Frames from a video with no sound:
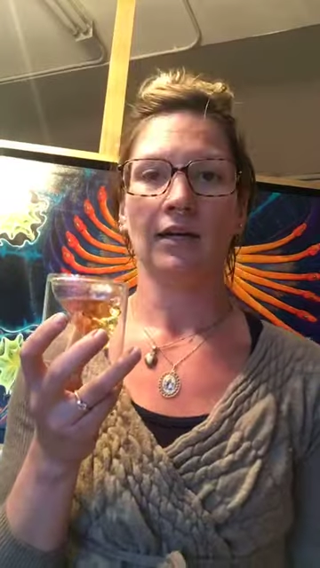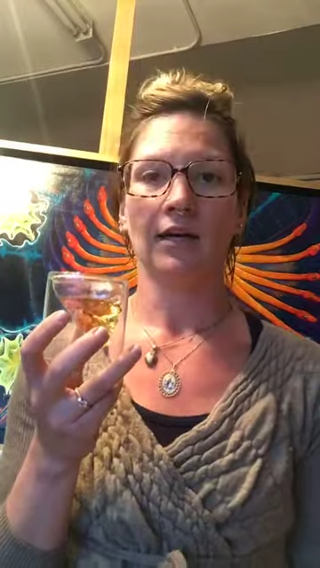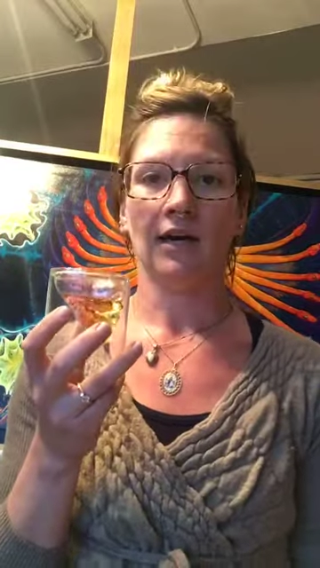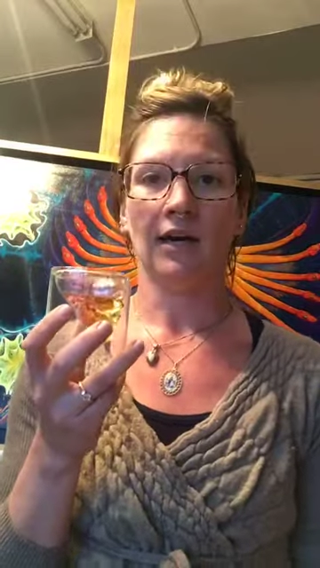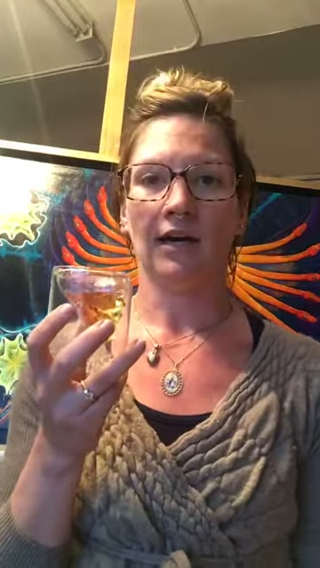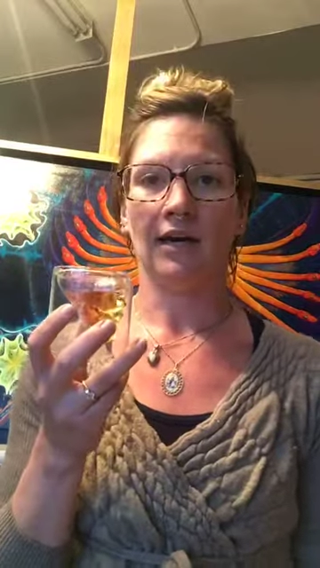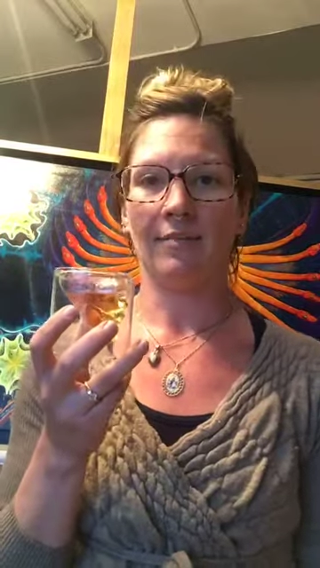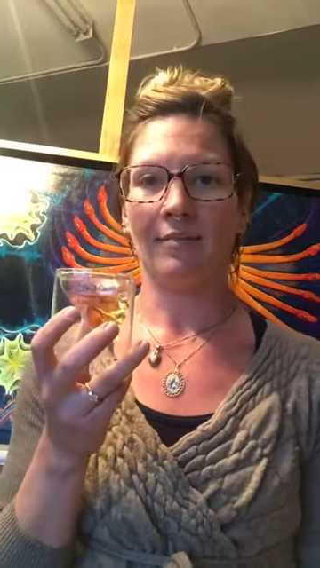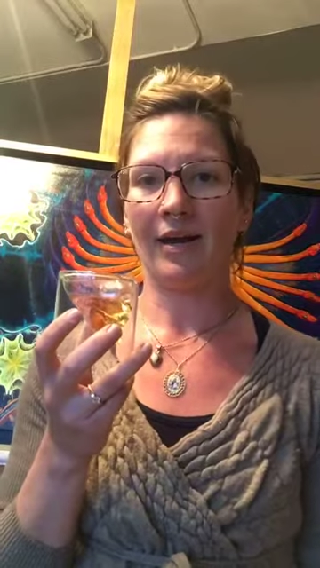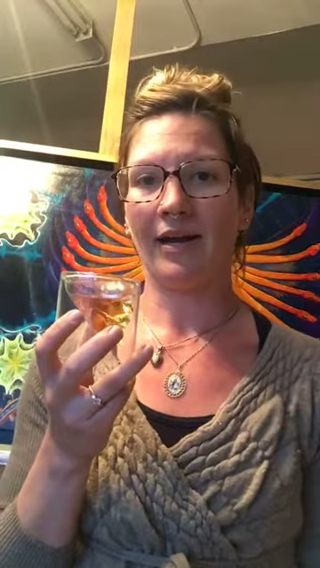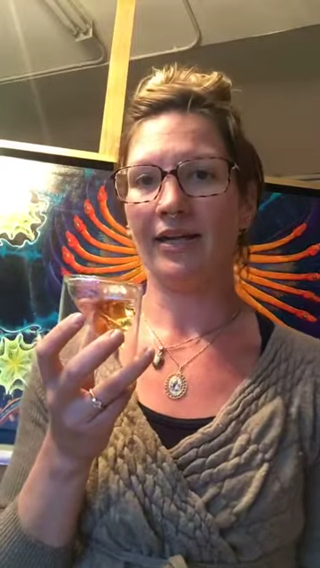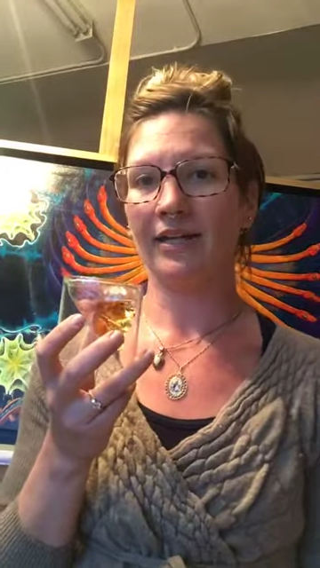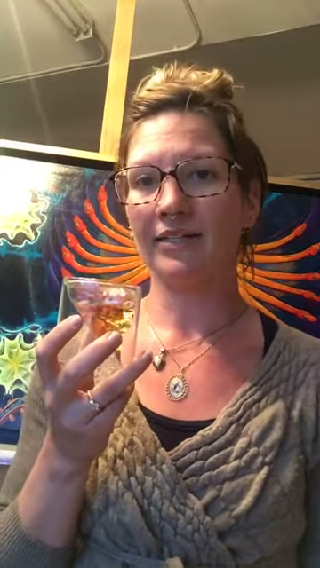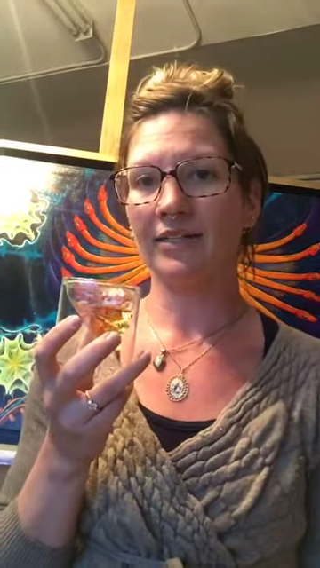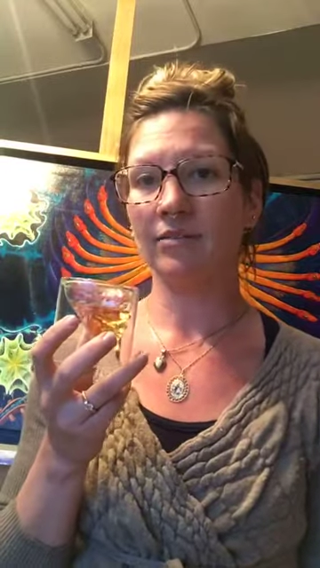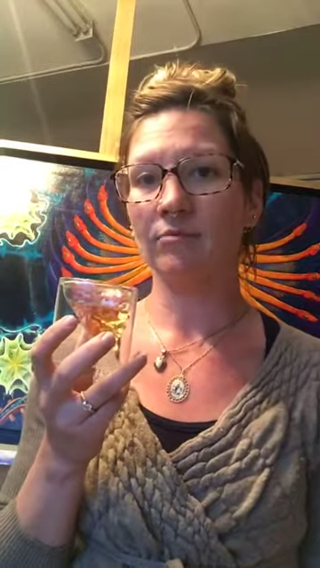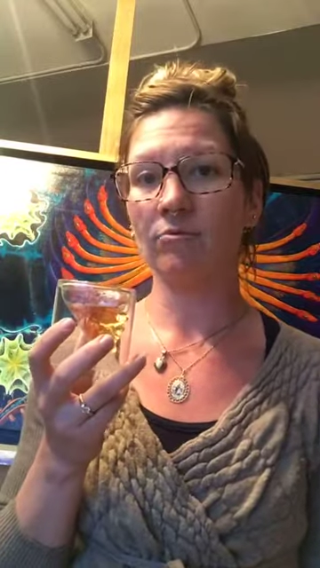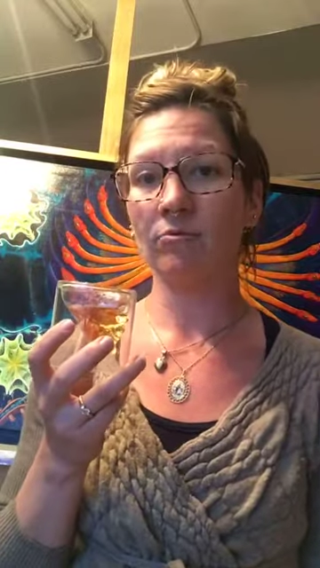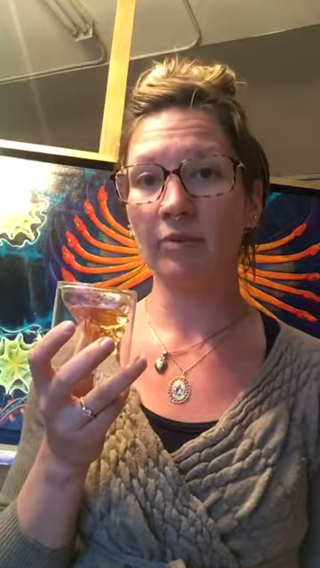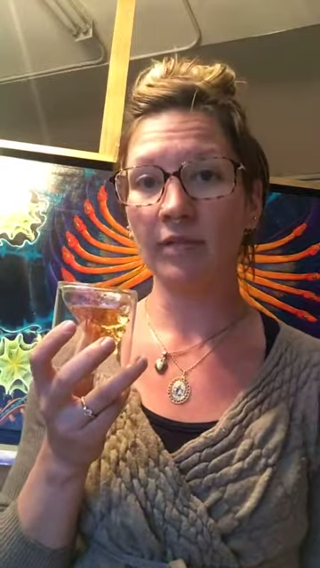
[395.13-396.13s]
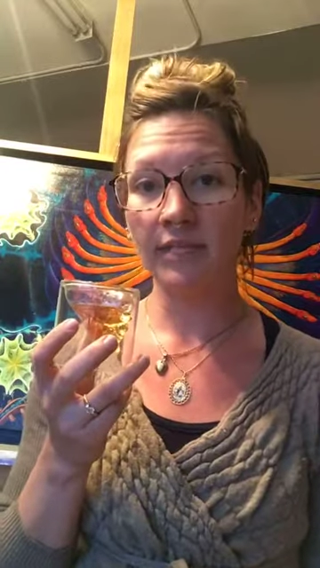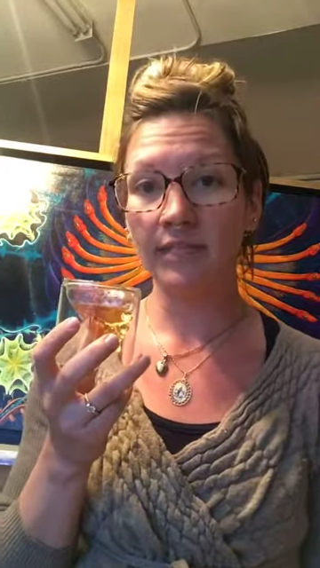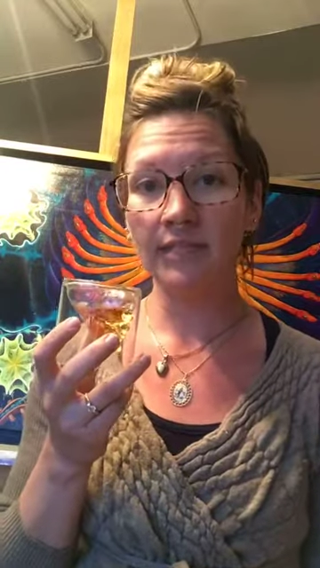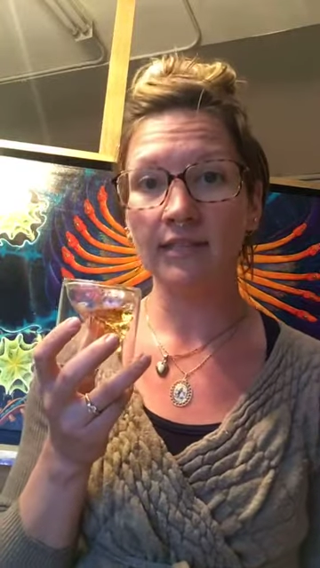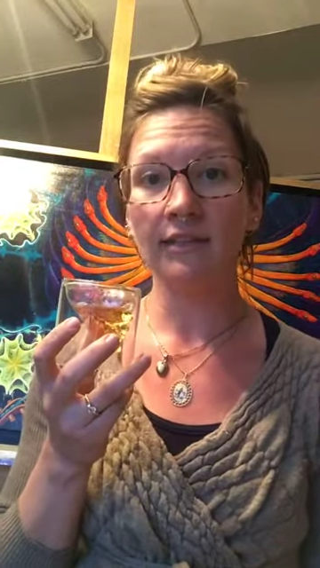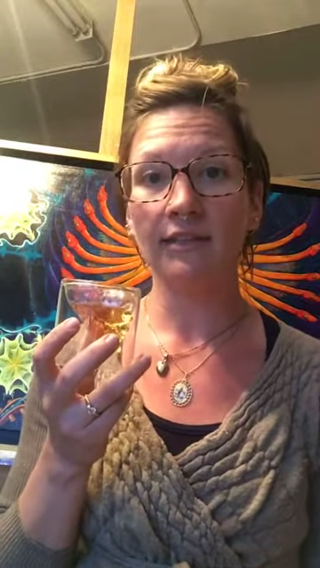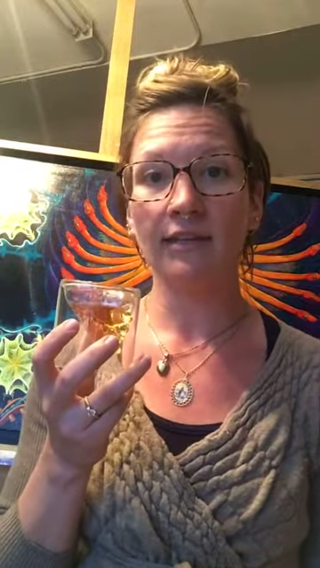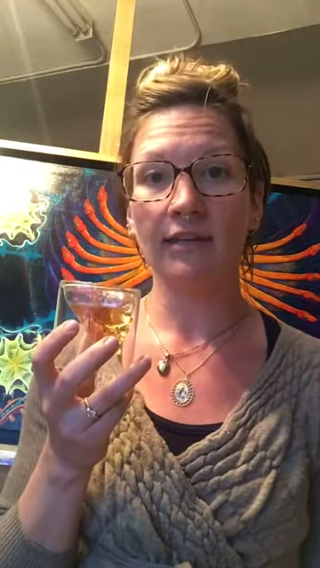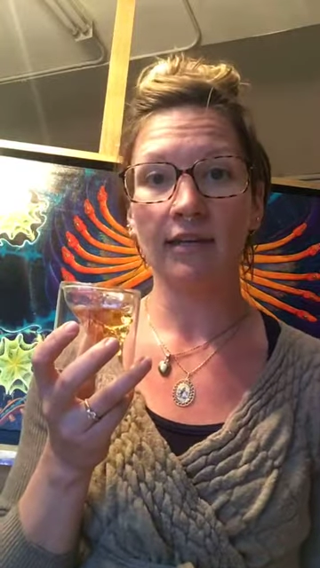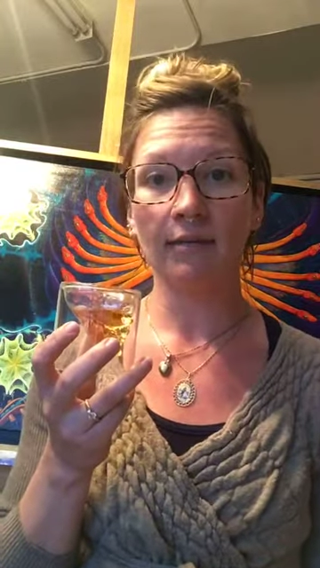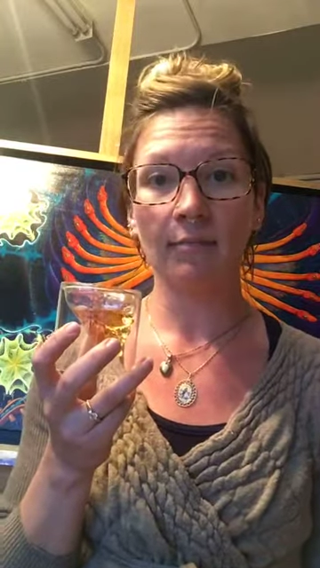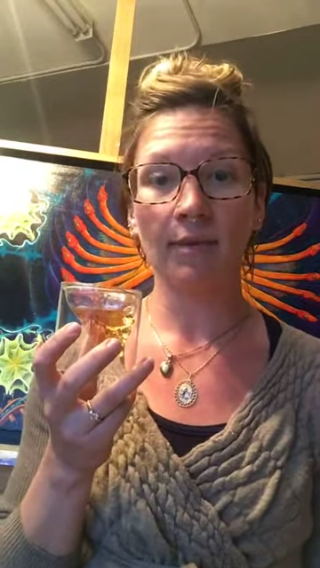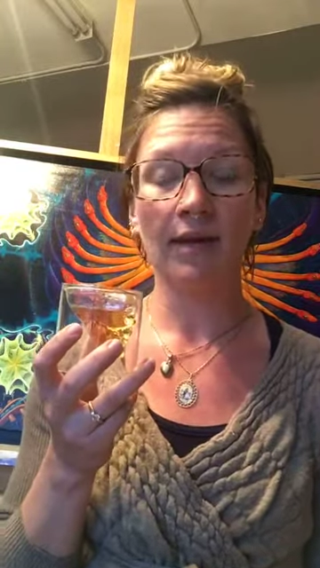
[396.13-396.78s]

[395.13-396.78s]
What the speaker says: And it's recently